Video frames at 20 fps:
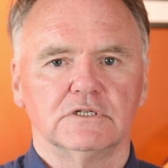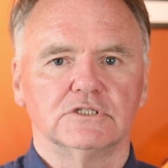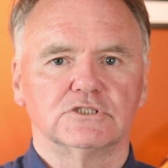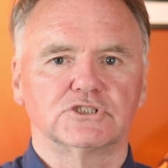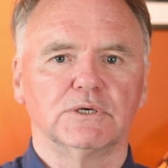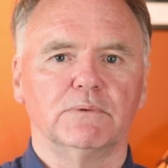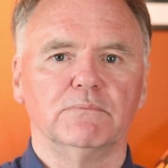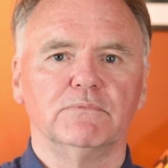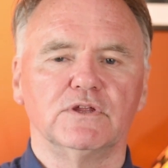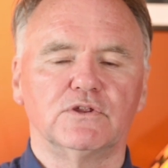
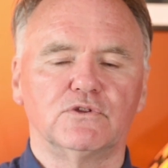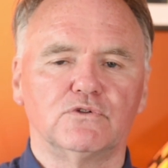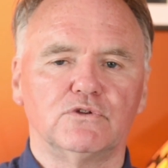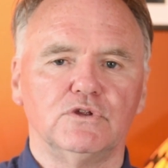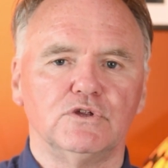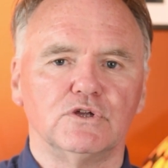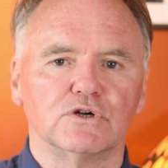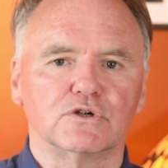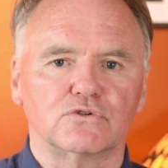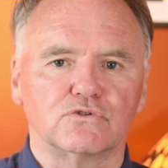
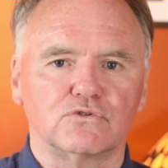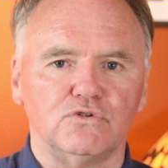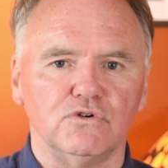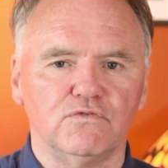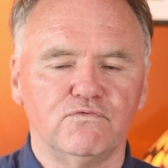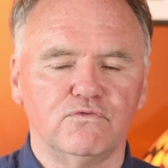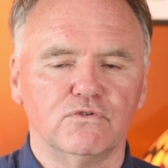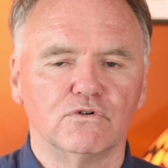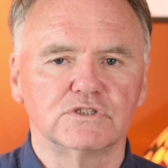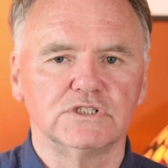There are two
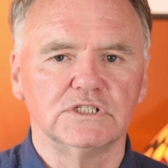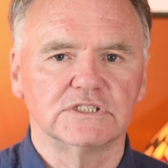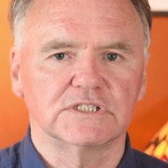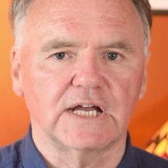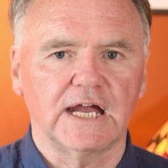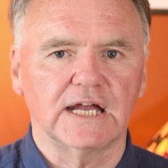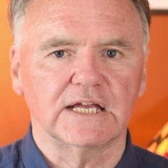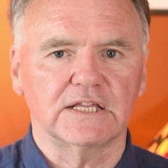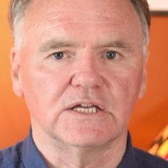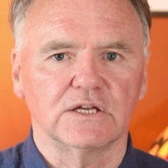forces
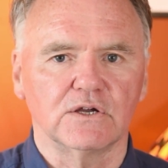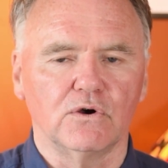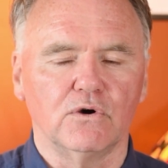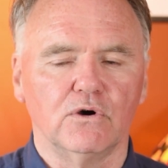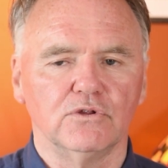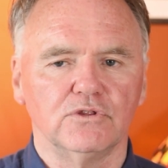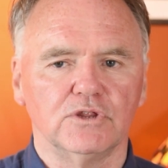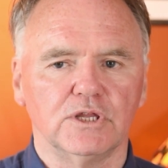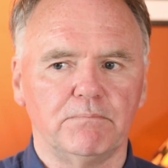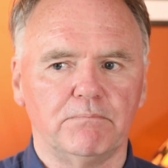acting on the